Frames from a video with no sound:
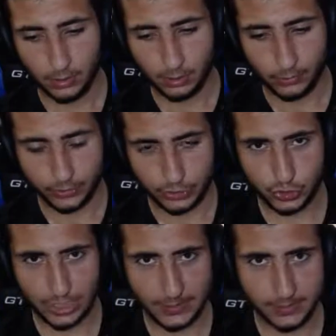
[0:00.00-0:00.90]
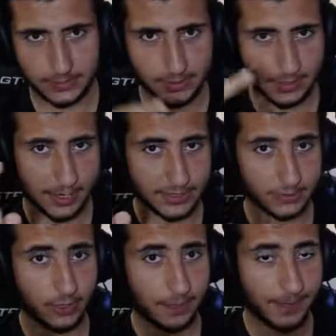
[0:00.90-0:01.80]
Reece James as
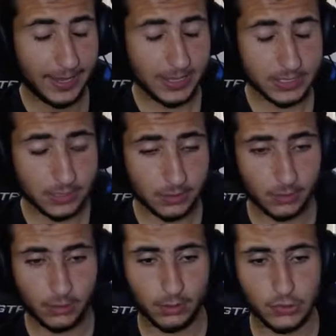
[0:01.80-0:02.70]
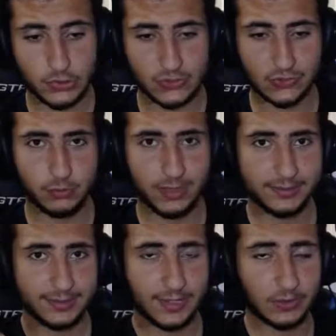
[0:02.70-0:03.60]
right back, Zuma,
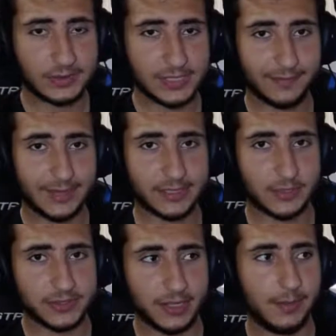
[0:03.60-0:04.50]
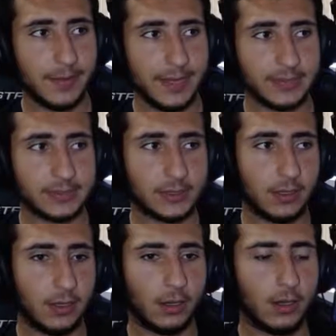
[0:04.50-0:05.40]
Thiago Silva as our center backs,
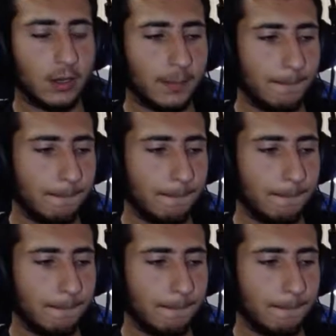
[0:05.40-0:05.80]
Chilwell